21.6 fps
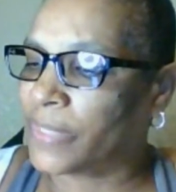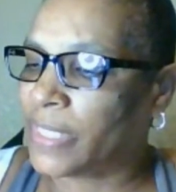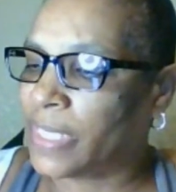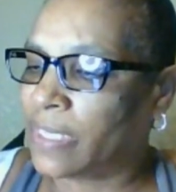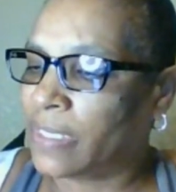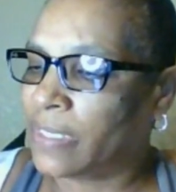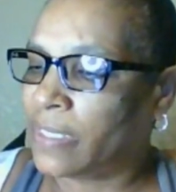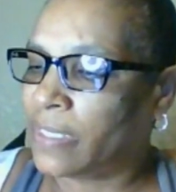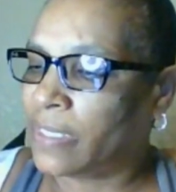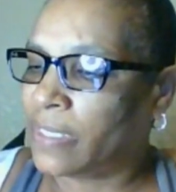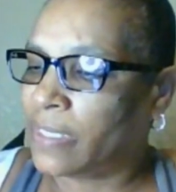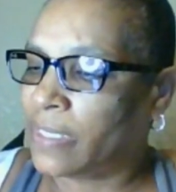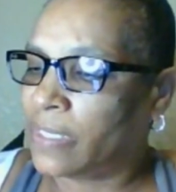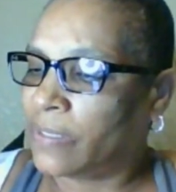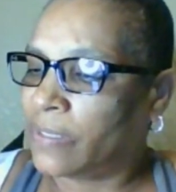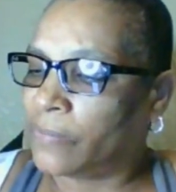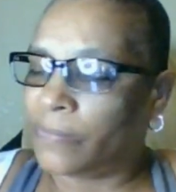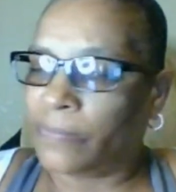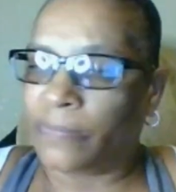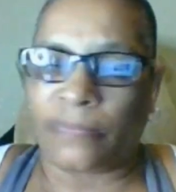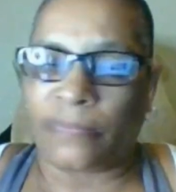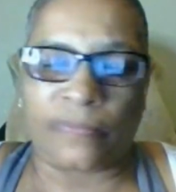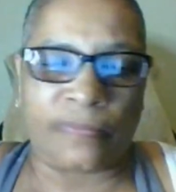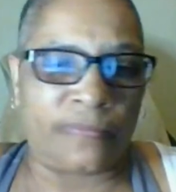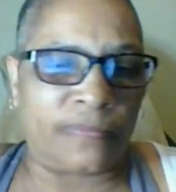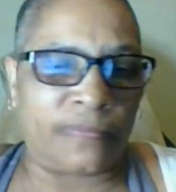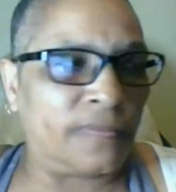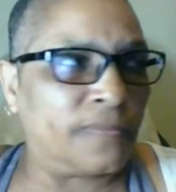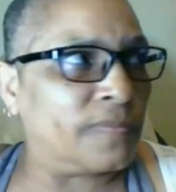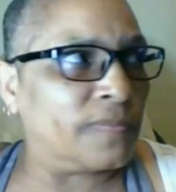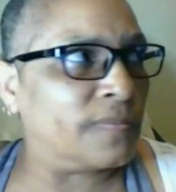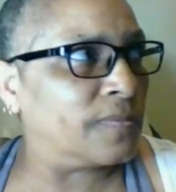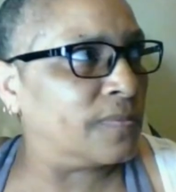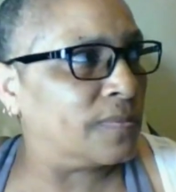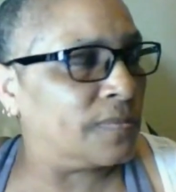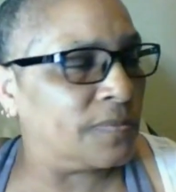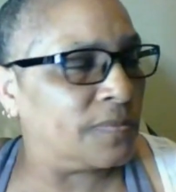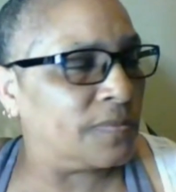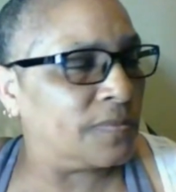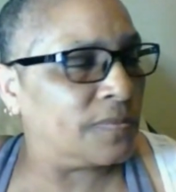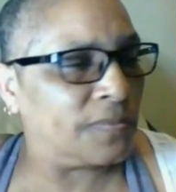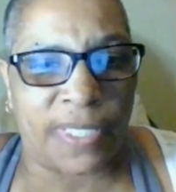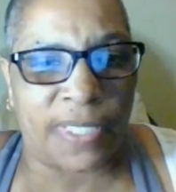fell on that
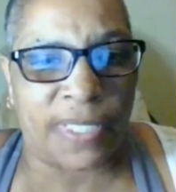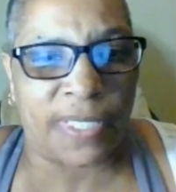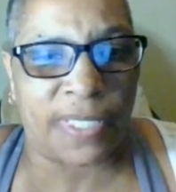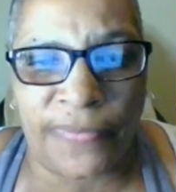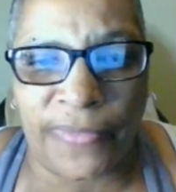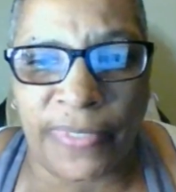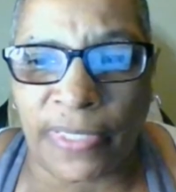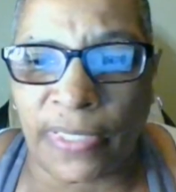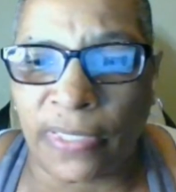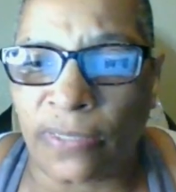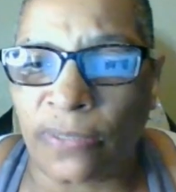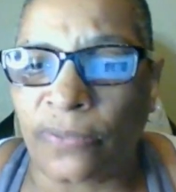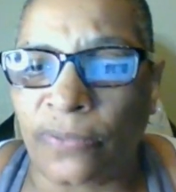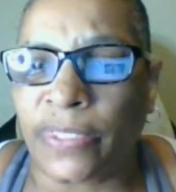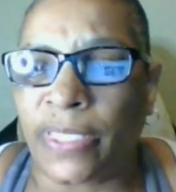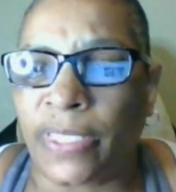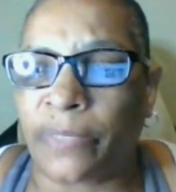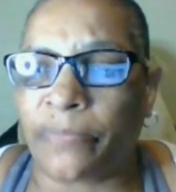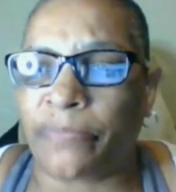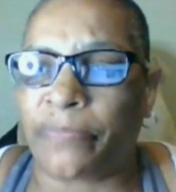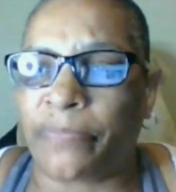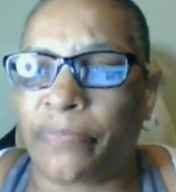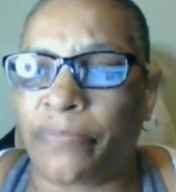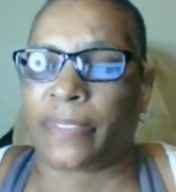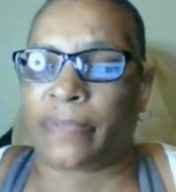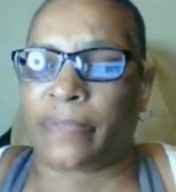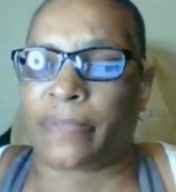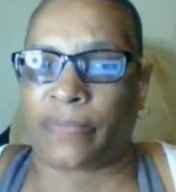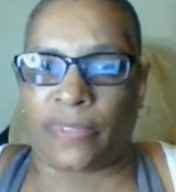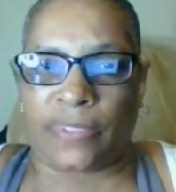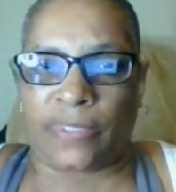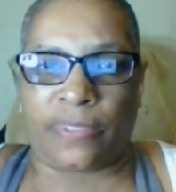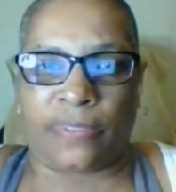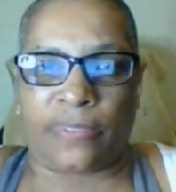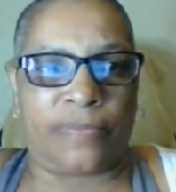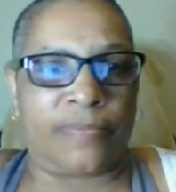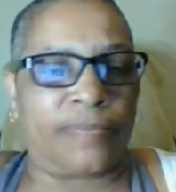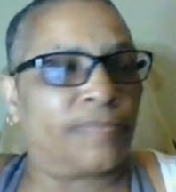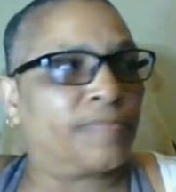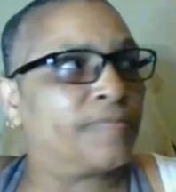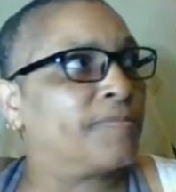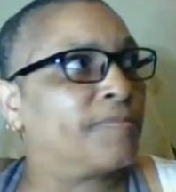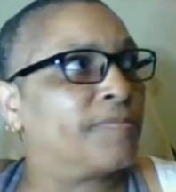bed, when I tripped over
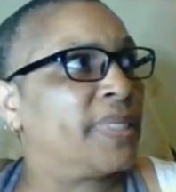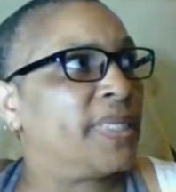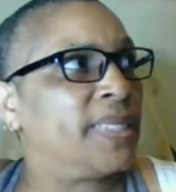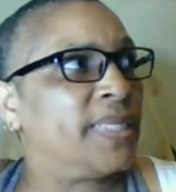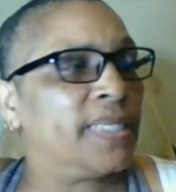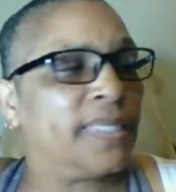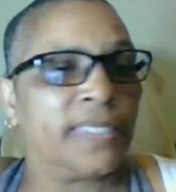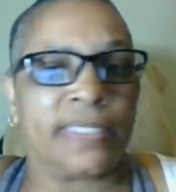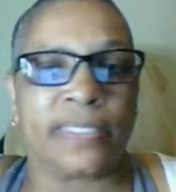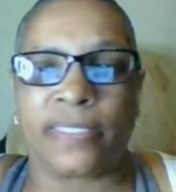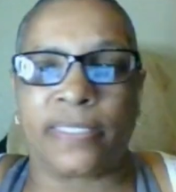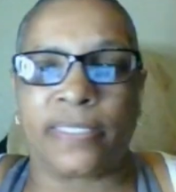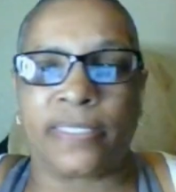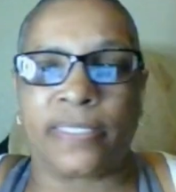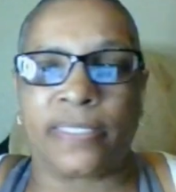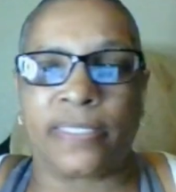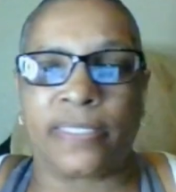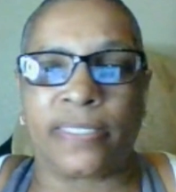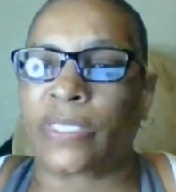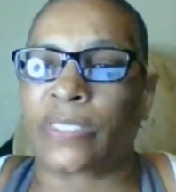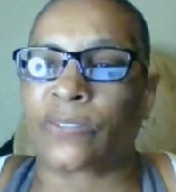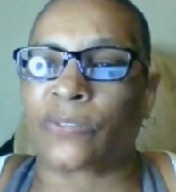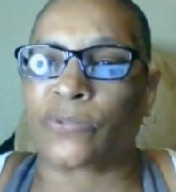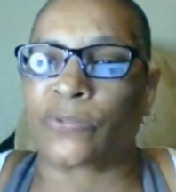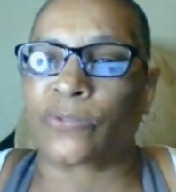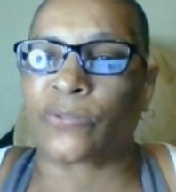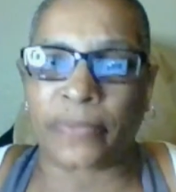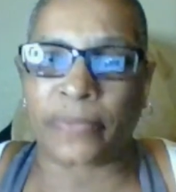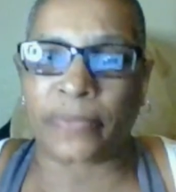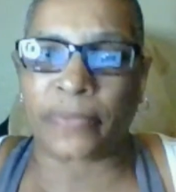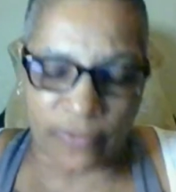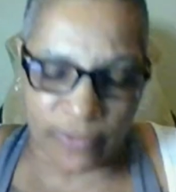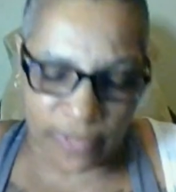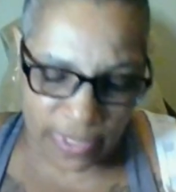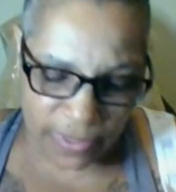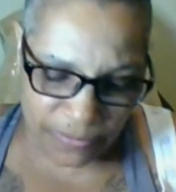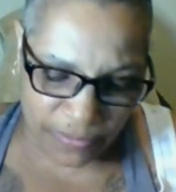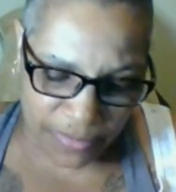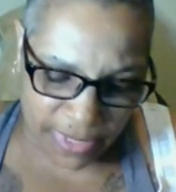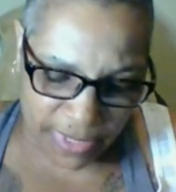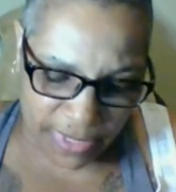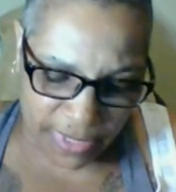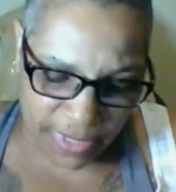that bed, I must have
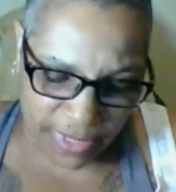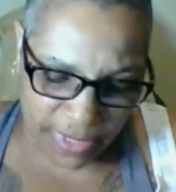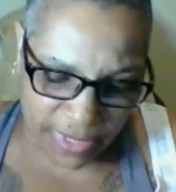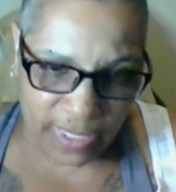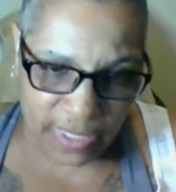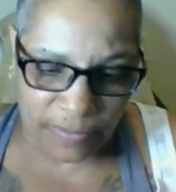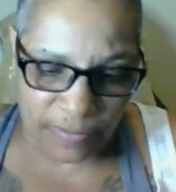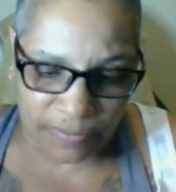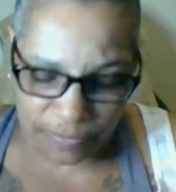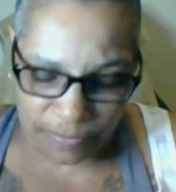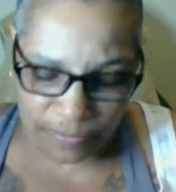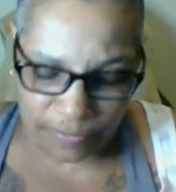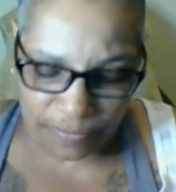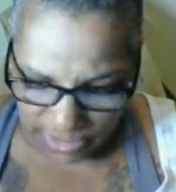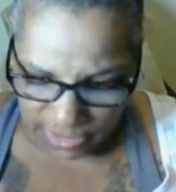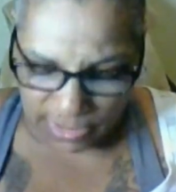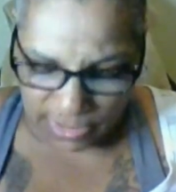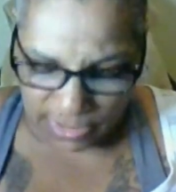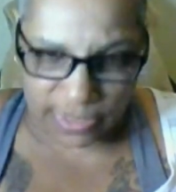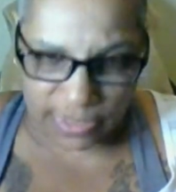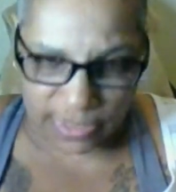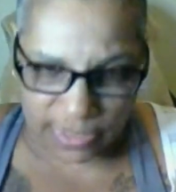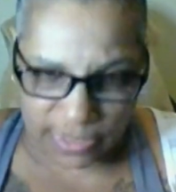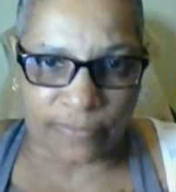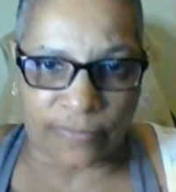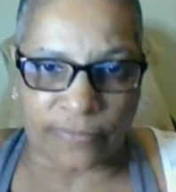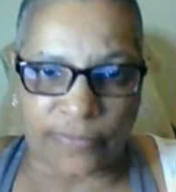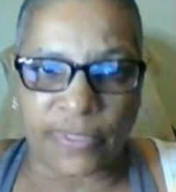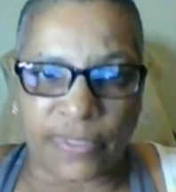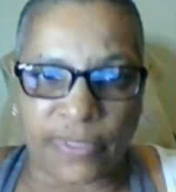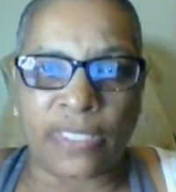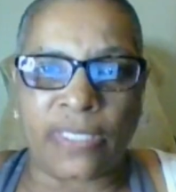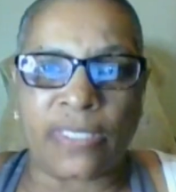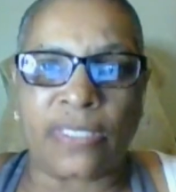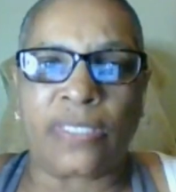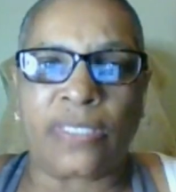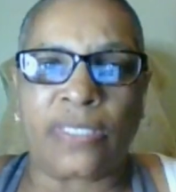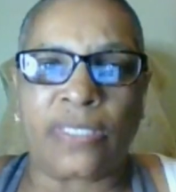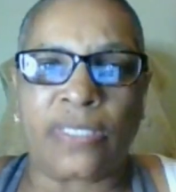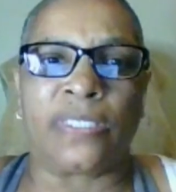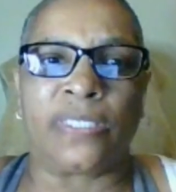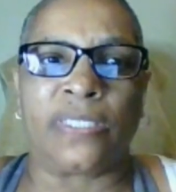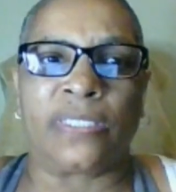did something to my foot because
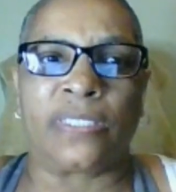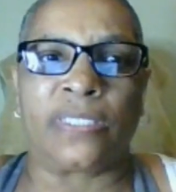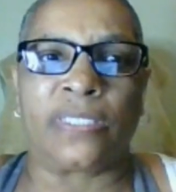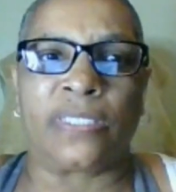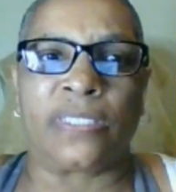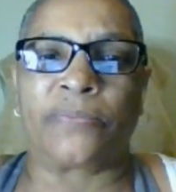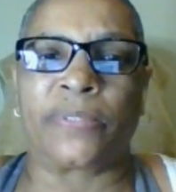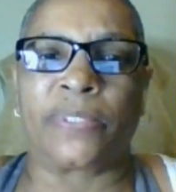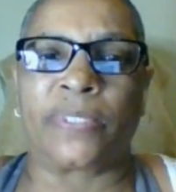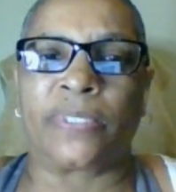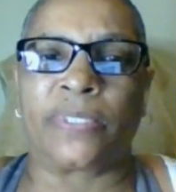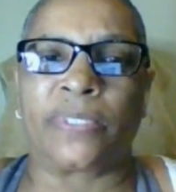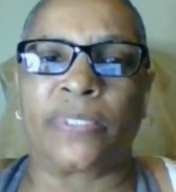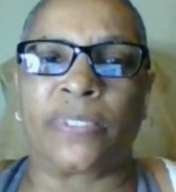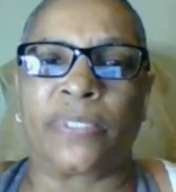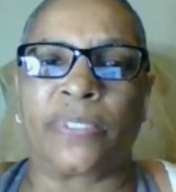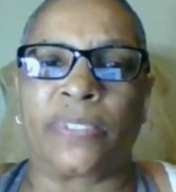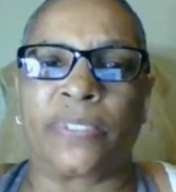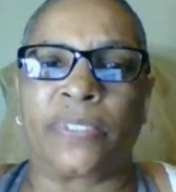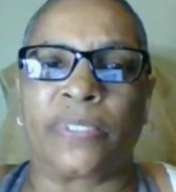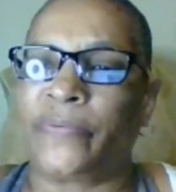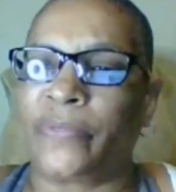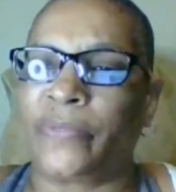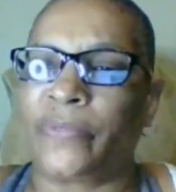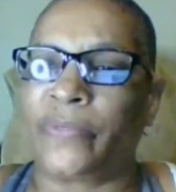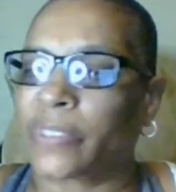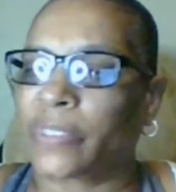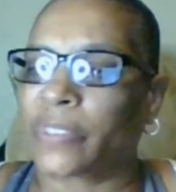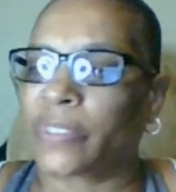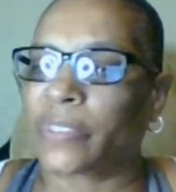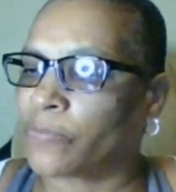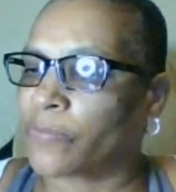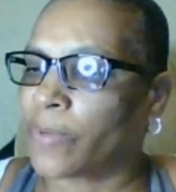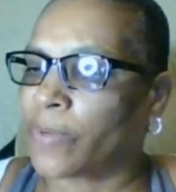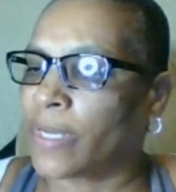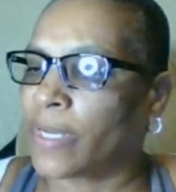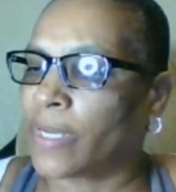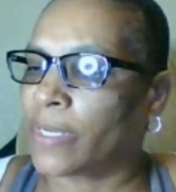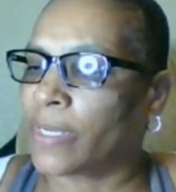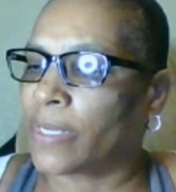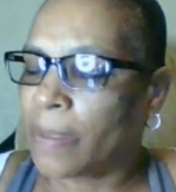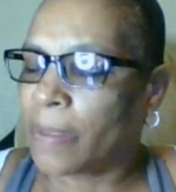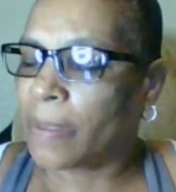my ankle is
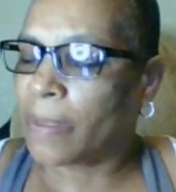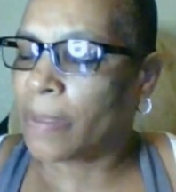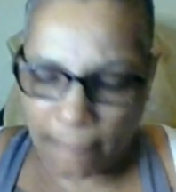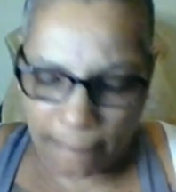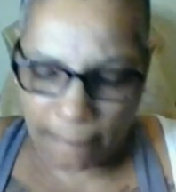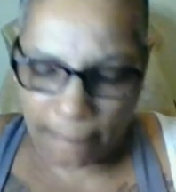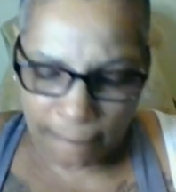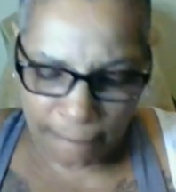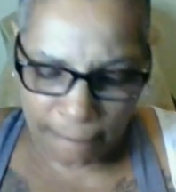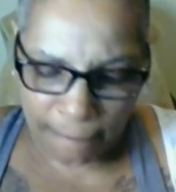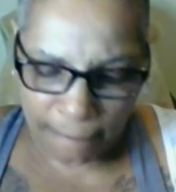swollen.